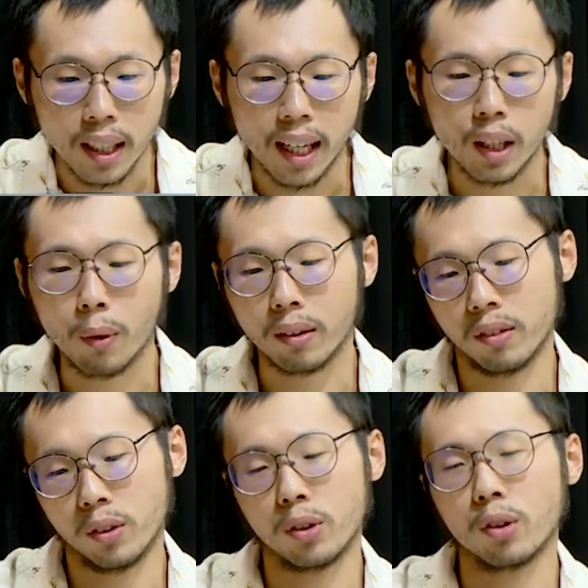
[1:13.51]
and the Wharton
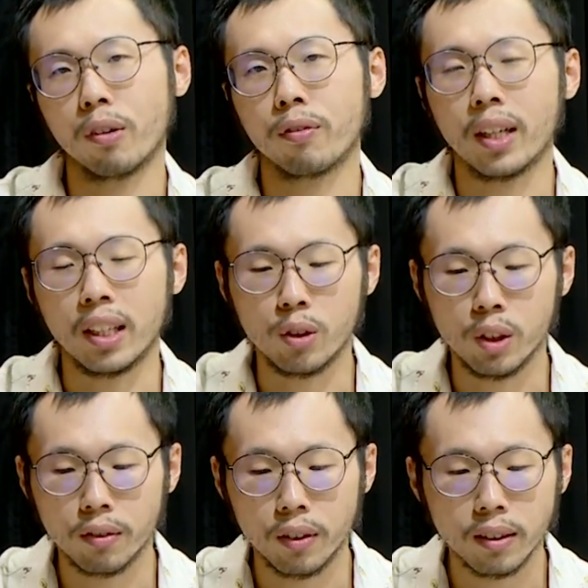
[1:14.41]
School of the
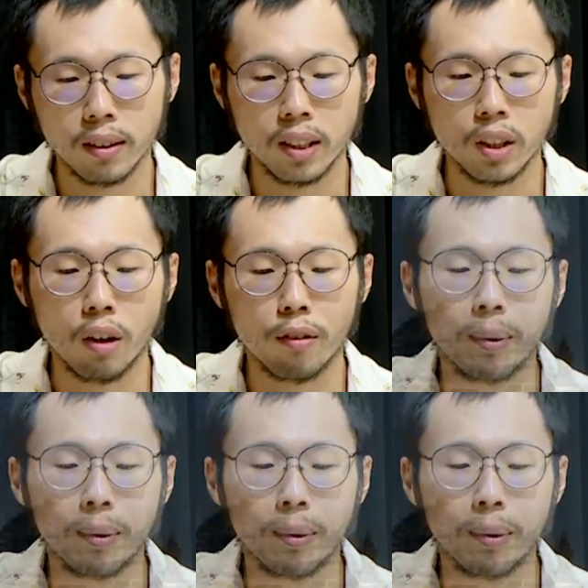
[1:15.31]
University of